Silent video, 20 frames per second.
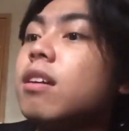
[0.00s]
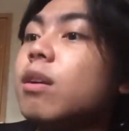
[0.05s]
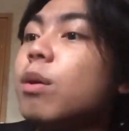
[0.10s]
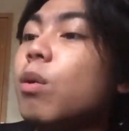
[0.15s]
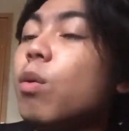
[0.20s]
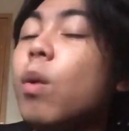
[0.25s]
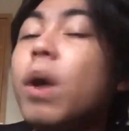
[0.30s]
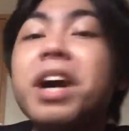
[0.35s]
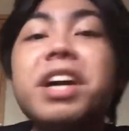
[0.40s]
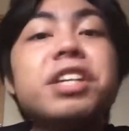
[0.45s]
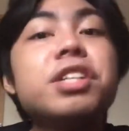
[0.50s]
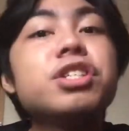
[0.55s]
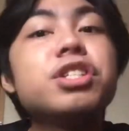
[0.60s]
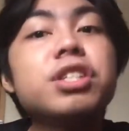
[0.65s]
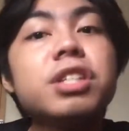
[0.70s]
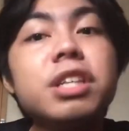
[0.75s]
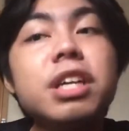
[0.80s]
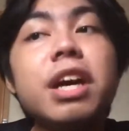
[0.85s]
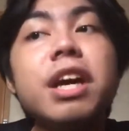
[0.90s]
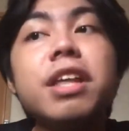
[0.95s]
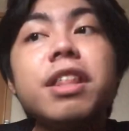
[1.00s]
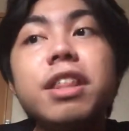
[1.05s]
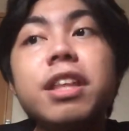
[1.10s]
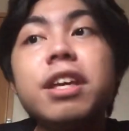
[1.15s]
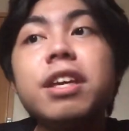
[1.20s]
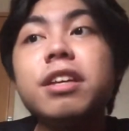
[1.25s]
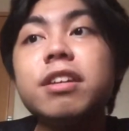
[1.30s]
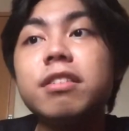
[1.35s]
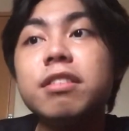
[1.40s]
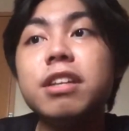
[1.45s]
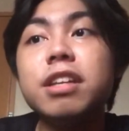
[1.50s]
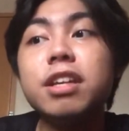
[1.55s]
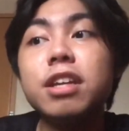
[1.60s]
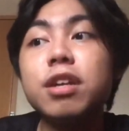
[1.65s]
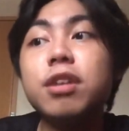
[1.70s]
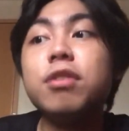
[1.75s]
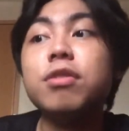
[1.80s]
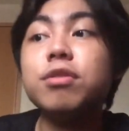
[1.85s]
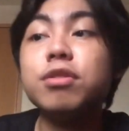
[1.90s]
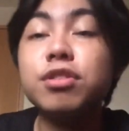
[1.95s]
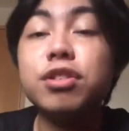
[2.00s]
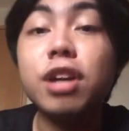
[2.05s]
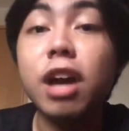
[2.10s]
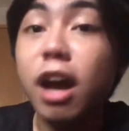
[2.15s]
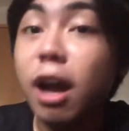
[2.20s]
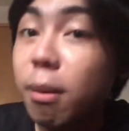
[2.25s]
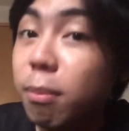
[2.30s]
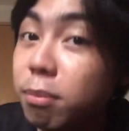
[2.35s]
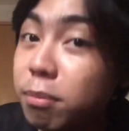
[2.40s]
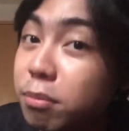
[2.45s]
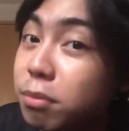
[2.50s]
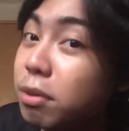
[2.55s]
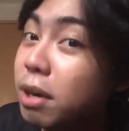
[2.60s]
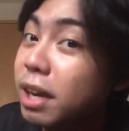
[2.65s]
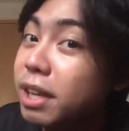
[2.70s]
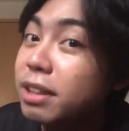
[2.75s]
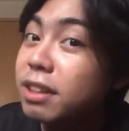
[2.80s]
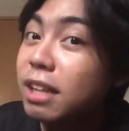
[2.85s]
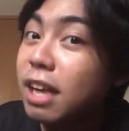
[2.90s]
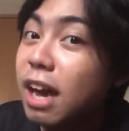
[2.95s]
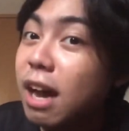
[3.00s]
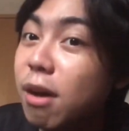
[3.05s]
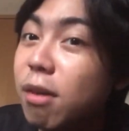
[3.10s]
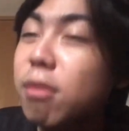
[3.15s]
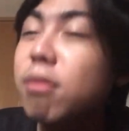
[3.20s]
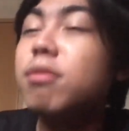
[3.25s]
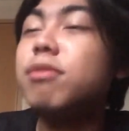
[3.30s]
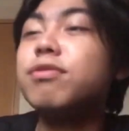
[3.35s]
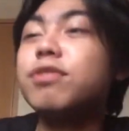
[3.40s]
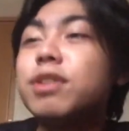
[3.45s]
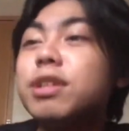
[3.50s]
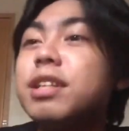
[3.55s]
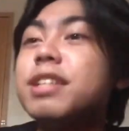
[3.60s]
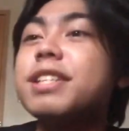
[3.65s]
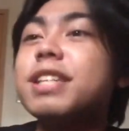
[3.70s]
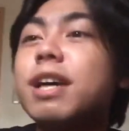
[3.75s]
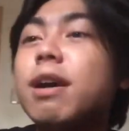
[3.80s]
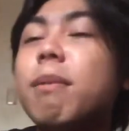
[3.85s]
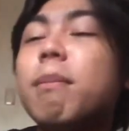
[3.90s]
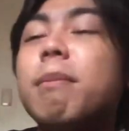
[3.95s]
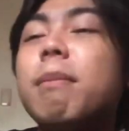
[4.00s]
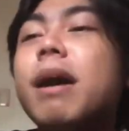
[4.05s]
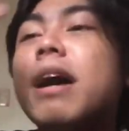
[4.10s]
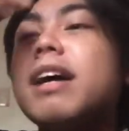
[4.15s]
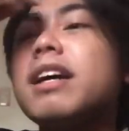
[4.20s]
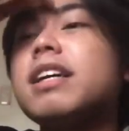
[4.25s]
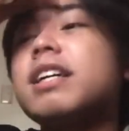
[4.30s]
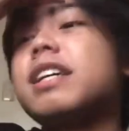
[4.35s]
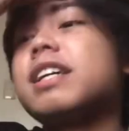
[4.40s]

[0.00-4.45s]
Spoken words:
YG, I think, did a good job right now for this comeback.